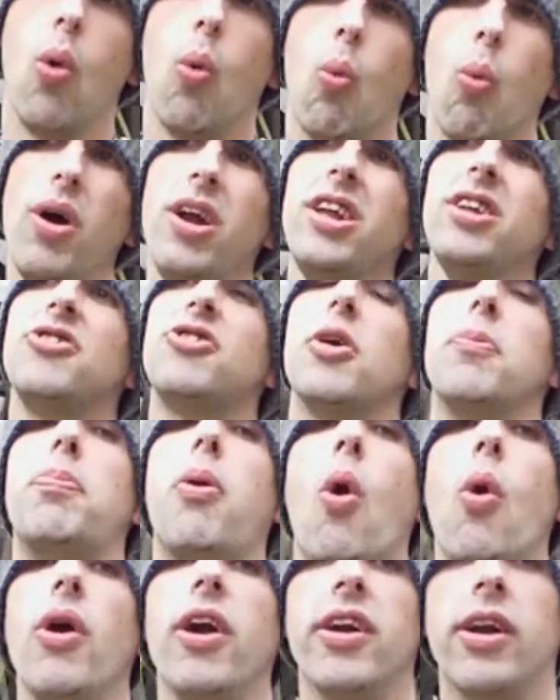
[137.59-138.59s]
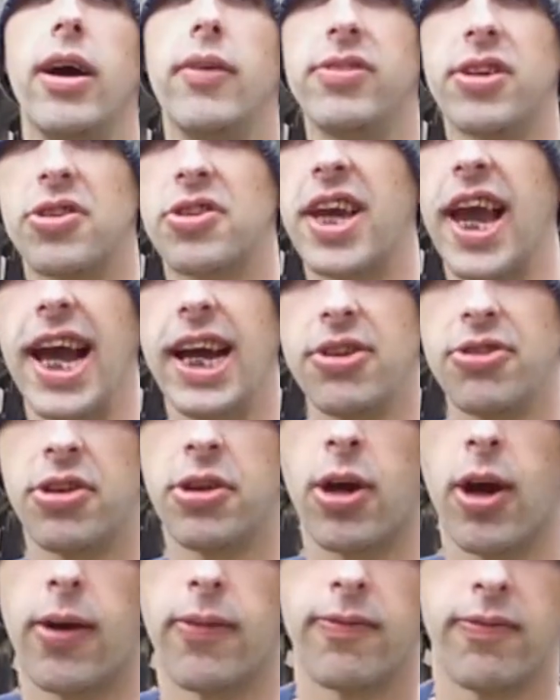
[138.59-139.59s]
What is the point of us
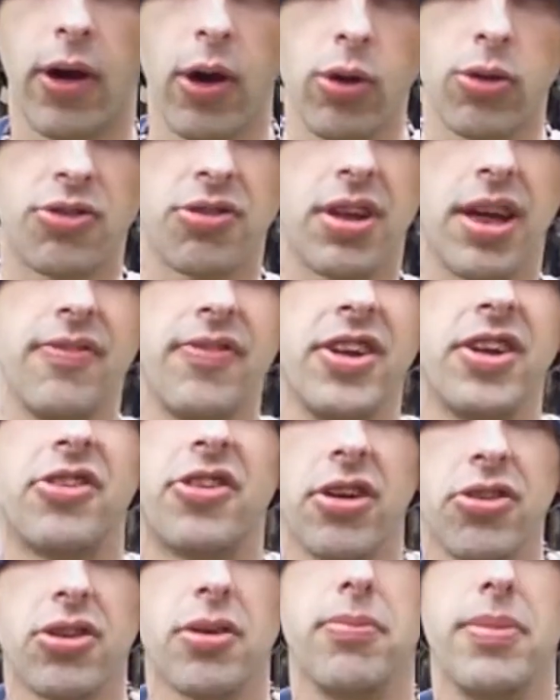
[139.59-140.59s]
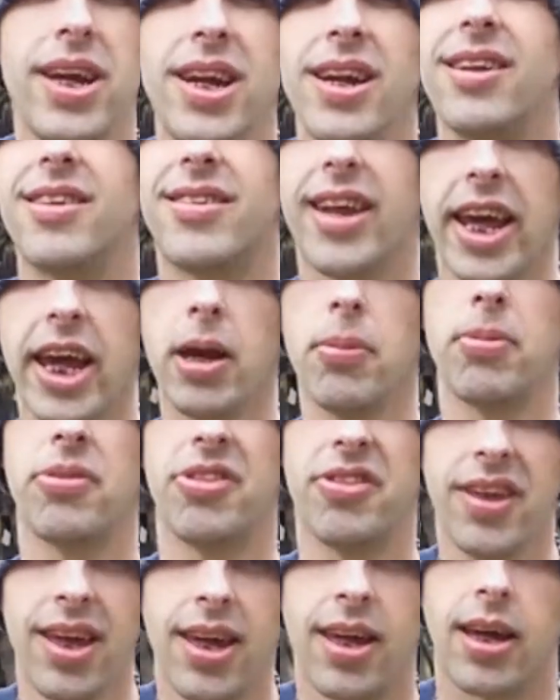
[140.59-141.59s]
casting our votes if it doesn't mean a damn
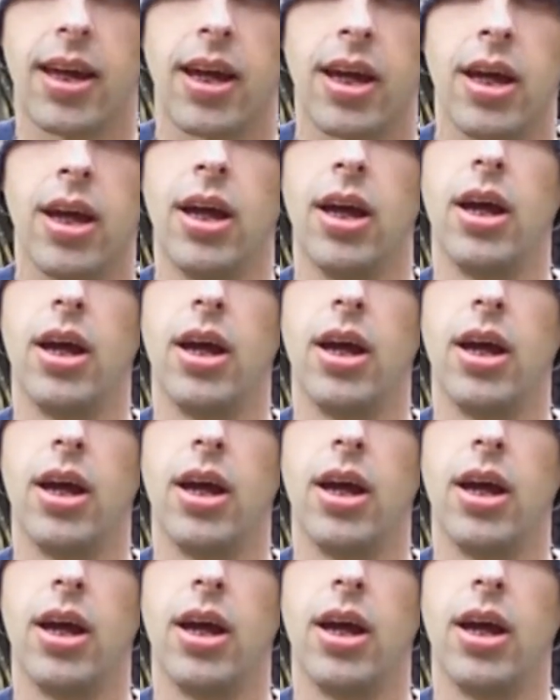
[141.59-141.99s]
thing?